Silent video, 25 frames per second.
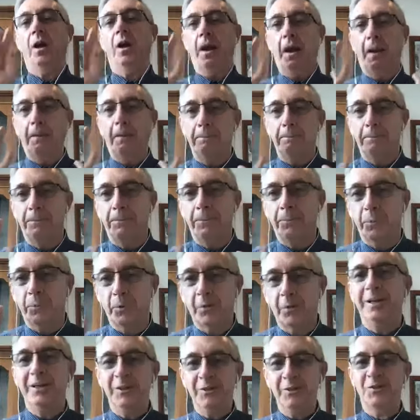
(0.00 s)
I'm
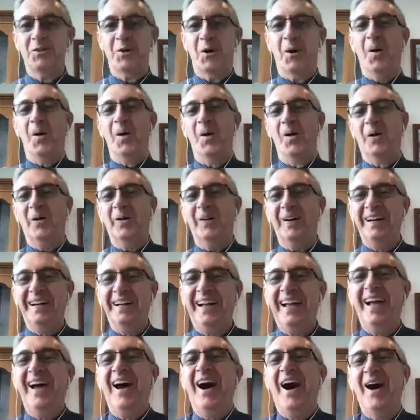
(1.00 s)
pretty sure
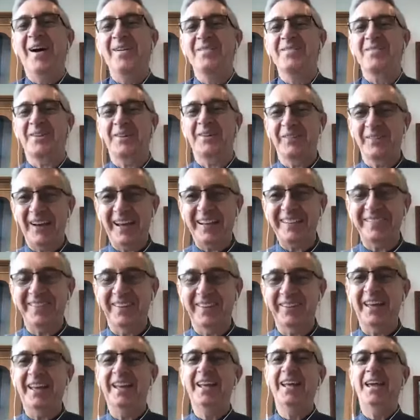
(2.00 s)
I'm correct on
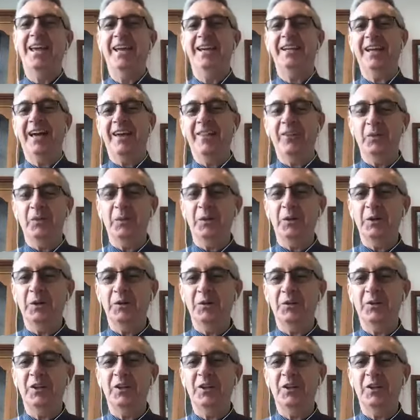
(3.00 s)
that. In other words,